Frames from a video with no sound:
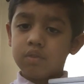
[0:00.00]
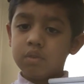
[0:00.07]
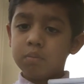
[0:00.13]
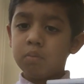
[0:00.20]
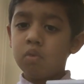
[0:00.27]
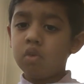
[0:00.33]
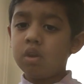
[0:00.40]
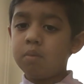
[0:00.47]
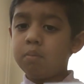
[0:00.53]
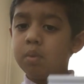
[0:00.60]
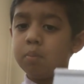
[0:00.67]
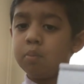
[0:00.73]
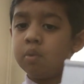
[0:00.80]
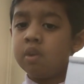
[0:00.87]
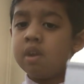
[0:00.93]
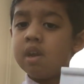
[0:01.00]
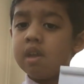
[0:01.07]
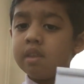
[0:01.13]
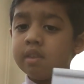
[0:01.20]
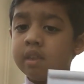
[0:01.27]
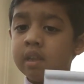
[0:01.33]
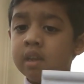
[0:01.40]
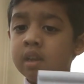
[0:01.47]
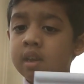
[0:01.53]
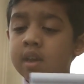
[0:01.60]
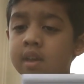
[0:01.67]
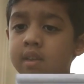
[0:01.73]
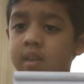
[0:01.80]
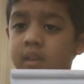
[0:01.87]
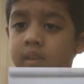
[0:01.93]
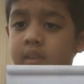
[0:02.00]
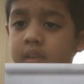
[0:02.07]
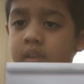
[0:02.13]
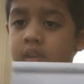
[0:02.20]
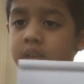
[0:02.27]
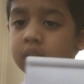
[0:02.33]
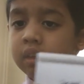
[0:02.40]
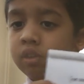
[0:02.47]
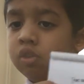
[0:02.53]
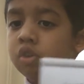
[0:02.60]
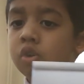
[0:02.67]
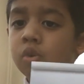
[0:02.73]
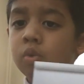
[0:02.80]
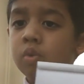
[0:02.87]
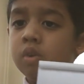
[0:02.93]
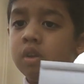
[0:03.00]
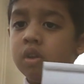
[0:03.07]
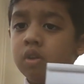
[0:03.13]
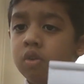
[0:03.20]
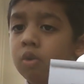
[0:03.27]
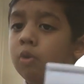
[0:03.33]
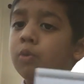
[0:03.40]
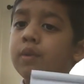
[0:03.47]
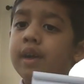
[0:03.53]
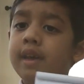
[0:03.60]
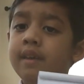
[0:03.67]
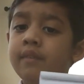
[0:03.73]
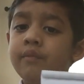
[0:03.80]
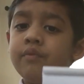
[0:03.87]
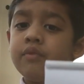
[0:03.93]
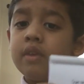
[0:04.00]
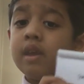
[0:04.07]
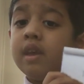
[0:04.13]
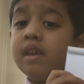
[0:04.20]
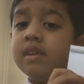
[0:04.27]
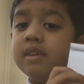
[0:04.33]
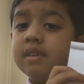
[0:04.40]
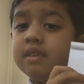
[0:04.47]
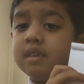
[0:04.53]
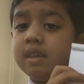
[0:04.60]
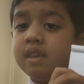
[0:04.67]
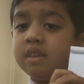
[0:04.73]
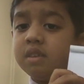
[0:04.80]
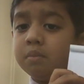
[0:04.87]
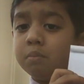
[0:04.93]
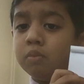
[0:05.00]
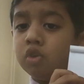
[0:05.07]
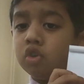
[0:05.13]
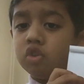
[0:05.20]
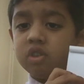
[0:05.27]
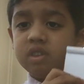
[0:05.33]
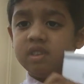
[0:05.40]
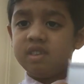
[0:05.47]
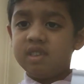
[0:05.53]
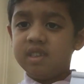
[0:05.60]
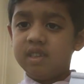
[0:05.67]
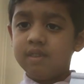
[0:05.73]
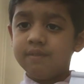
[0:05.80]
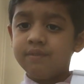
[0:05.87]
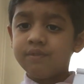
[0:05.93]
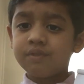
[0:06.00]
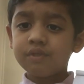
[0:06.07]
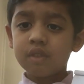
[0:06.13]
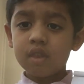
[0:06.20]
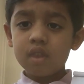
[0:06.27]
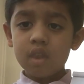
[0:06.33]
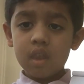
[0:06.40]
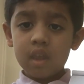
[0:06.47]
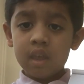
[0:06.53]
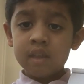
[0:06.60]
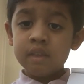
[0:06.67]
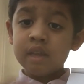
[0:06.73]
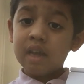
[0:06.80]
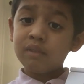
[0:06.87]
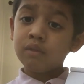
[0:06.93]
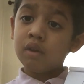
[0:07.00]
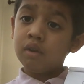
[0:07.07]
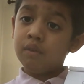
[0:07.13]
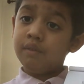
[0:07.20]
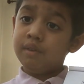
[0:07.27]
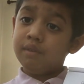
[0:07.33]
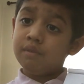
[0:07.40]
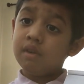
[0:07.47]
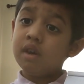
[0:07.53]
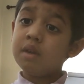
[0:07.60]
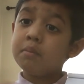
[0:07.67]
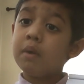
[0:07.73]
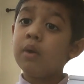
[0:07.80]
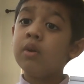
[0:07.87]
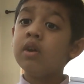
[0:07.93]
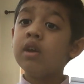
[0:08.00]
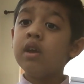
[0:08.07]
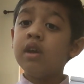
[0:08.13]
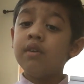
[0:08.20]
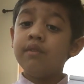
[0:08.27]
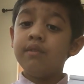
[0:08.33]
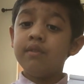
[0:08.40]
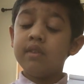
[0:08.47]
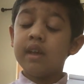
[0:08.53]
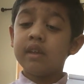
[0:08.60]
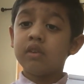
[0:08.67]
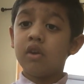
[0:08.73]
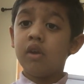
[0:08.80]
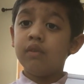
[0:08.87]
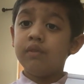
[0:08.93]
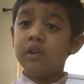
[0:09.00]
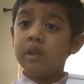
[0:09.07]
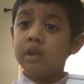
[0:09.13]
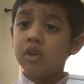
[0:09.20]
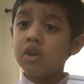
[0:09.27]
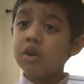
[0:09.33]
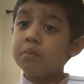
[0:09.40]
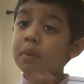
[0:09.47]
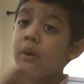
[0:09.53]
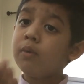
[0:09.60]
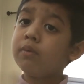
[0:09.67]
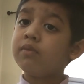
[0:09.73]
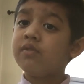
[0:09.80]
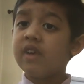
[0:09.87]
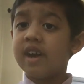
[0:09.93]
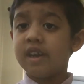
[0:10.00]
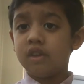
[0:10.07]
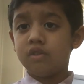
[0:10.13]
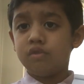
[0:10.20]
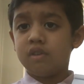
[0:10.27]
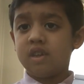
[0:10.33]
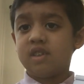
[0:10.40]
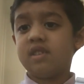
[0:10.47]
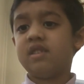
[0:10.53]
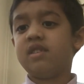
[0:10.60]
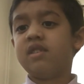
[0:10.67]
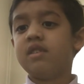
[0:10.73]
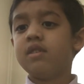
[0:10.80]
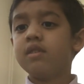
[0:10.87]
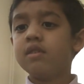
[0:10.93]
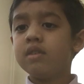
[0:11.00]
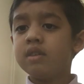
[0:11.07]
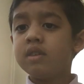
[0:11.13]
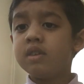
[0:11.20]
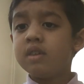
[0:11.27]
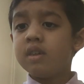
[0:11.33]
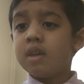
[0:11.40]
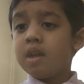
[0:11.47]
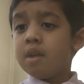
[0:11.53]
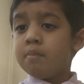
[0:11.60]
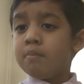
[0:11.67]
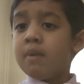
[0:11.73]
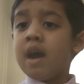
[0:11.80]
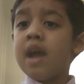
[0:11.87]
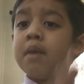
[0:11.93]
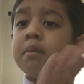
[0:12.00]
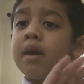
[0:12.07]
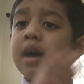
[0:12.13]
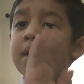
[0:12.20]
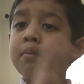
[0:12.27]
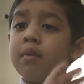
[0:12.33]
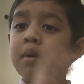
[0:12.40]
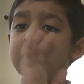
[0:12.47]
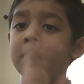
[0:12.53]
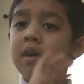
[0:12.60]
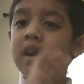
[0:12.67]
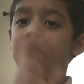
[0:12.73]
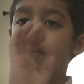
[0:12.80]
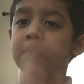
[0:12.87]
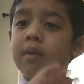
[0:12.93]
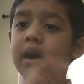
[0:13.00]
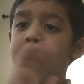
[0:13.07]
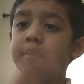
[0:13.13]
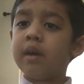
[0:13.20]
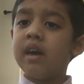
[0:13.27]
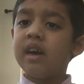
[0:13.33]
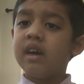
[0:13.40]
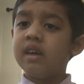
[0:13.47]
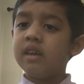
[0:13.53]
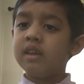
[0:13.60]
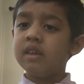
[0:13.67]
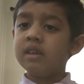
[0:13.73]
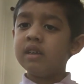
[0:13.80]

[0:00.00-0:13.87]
to warn people that that that go go away. It's it's emergency. And that's all they learn about. That's all we learn about fire trucks. Bye bye, Mama and Baba.